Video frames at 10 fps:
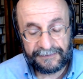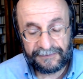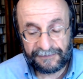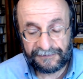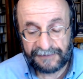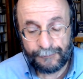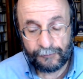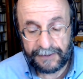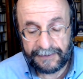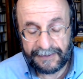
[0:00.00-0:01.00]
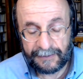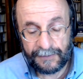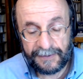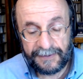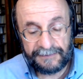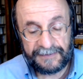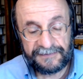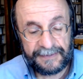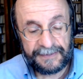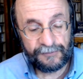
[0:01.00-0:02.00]
this is a summary now, they
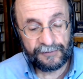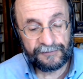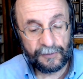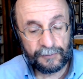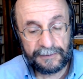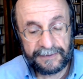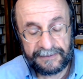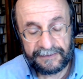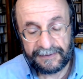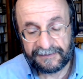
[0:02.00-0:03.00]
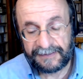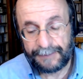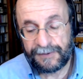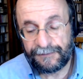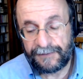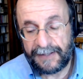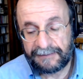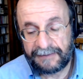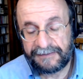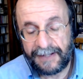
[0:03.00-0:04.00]
seemed to totally accept the fact
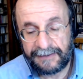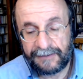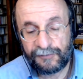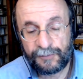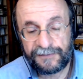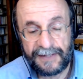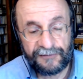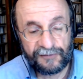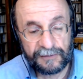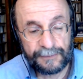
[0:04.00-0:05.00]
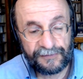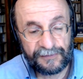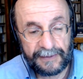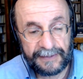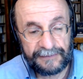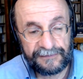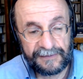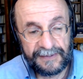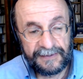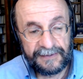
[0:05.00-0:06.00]
that Titus was not circumcised.
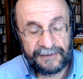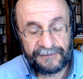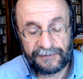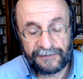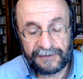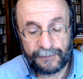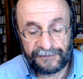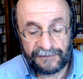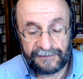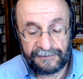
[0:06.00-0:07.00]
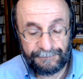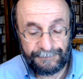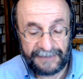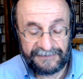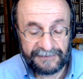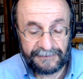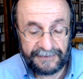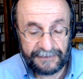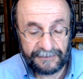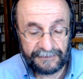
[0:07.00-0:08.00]
So there was basically
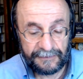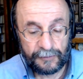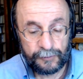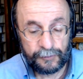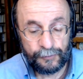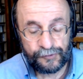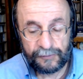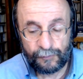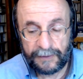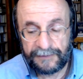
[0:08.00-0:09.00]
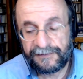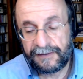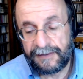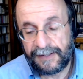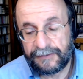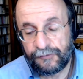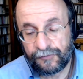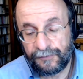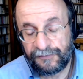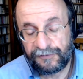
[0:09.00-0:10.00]
the conclusion was that
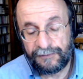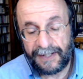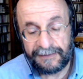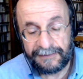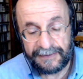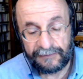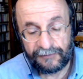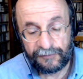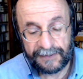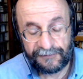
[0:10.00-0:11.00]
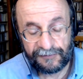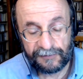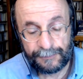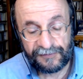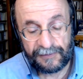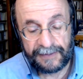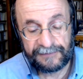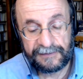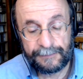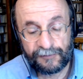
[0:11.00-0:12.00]
non-Jews do not need to get
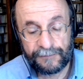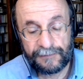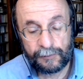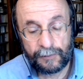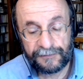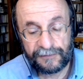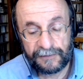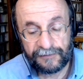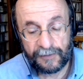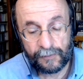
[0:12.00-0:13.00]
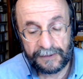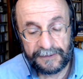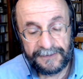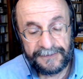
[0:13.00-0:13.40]
circumcised and observe the laws of the Torah.